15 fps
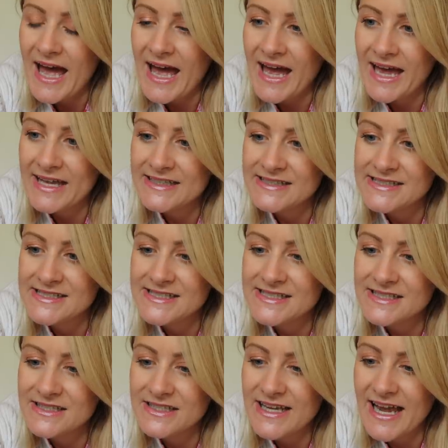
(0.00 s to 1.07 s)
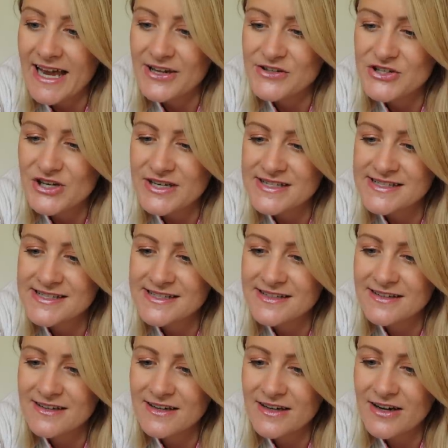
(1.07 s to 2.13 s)
And yeah, just
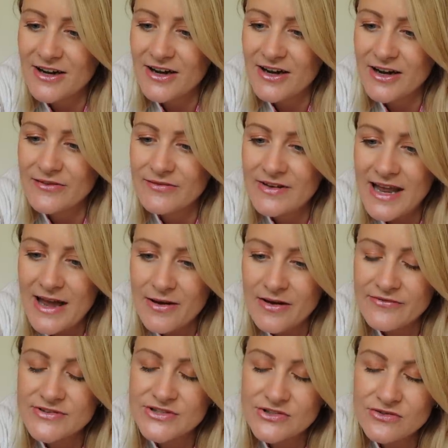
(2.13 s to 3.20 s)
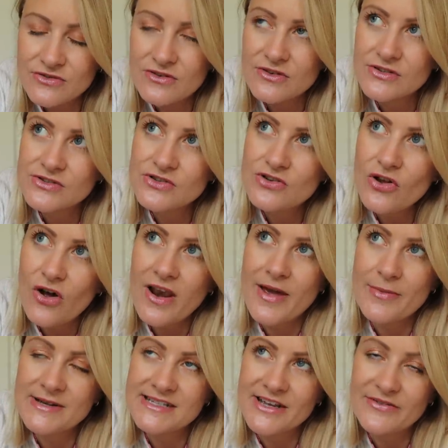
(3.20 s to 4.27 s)
I've not
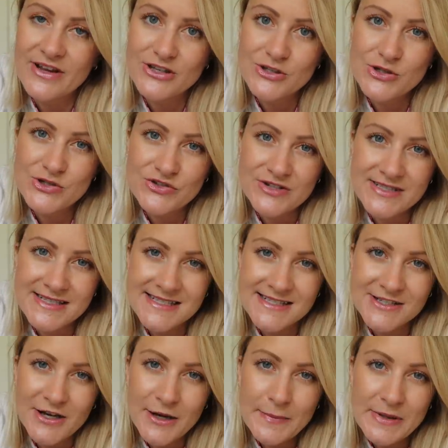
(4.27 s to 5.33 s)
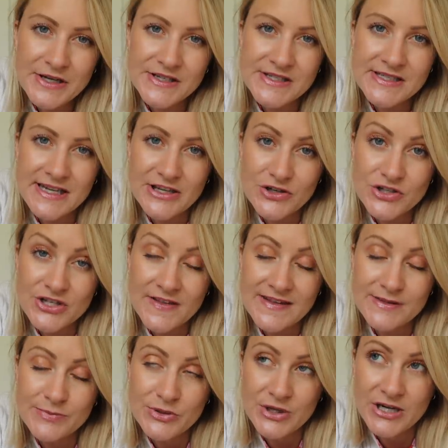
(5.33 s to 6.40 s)
let myself get too stressed this time, because usually at
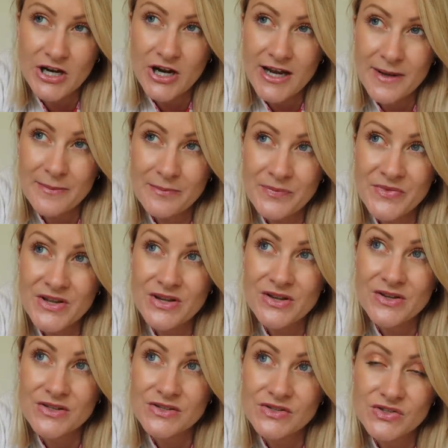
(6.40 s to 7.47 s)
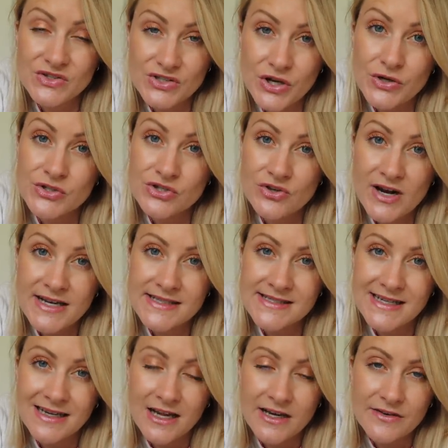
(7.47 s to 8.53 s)
this point I am so
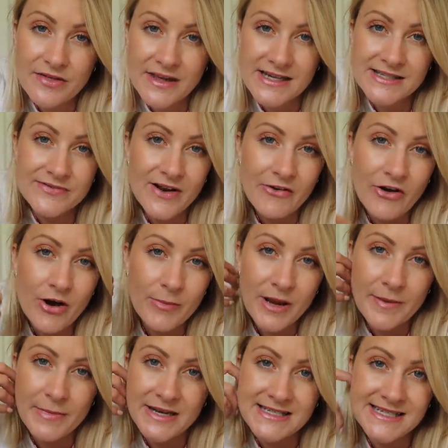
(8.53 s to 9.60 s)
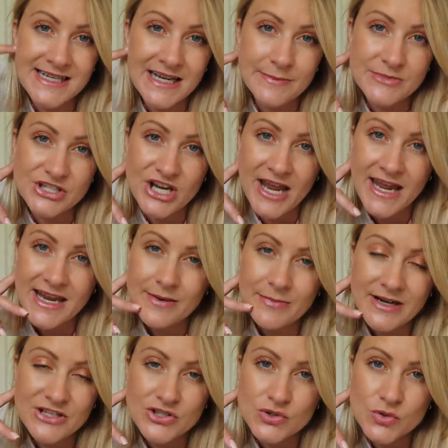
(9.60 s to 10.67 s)
stressed and like things flare up, like my TMJ in
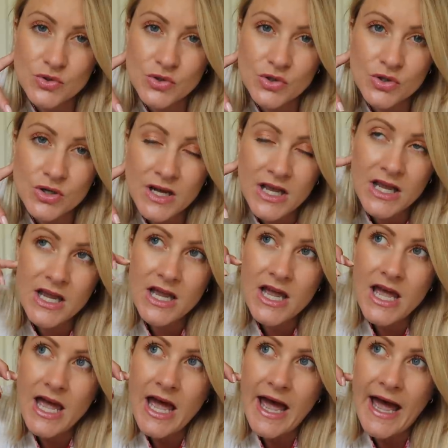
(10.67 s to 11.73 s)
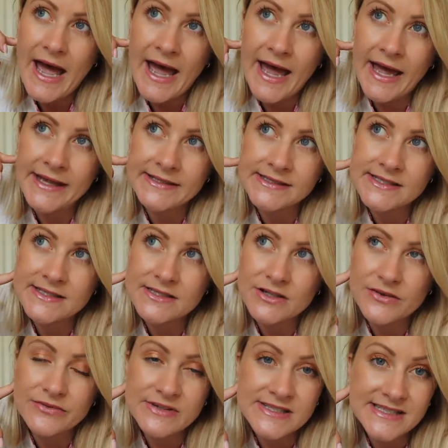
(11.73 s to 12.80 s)
my jaw, and
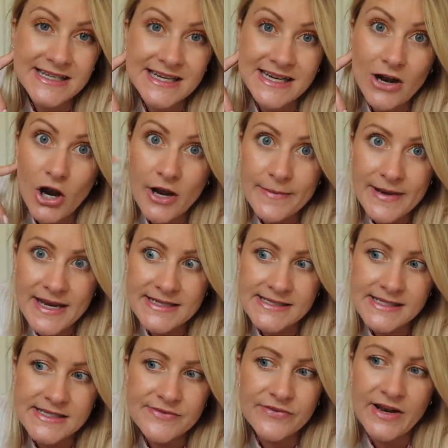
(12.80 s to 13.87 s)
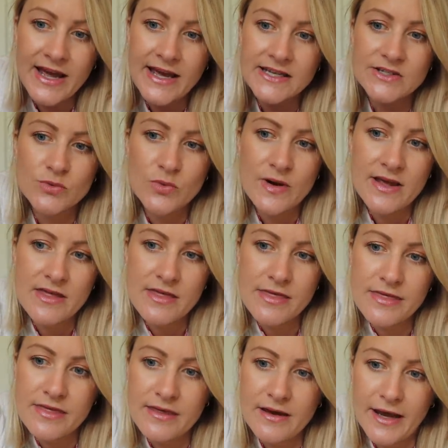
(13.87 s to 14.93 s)
obviously IBS is flared
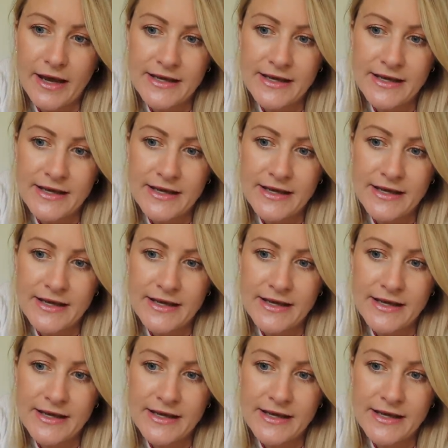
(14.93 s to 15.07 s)
with